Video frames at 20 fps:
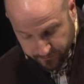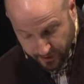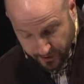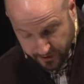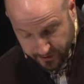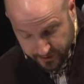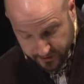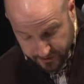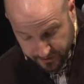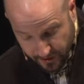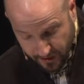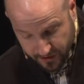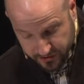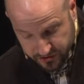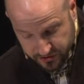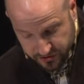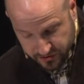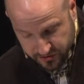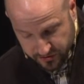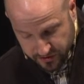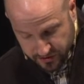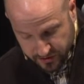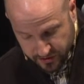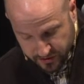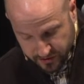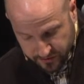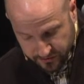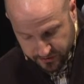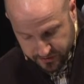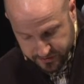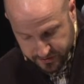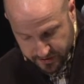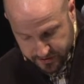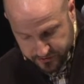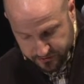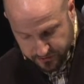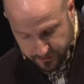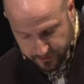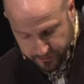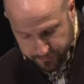at Kadesh in the
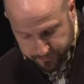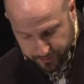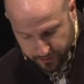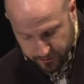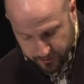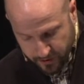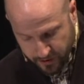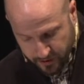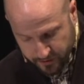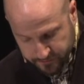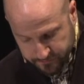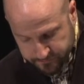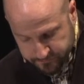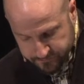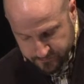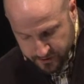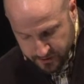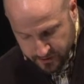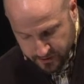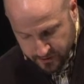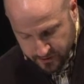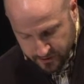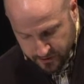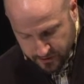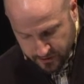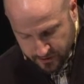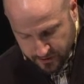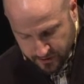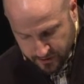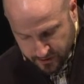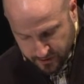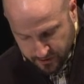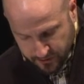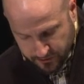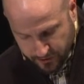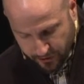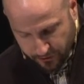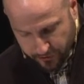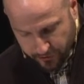desert of Paran. There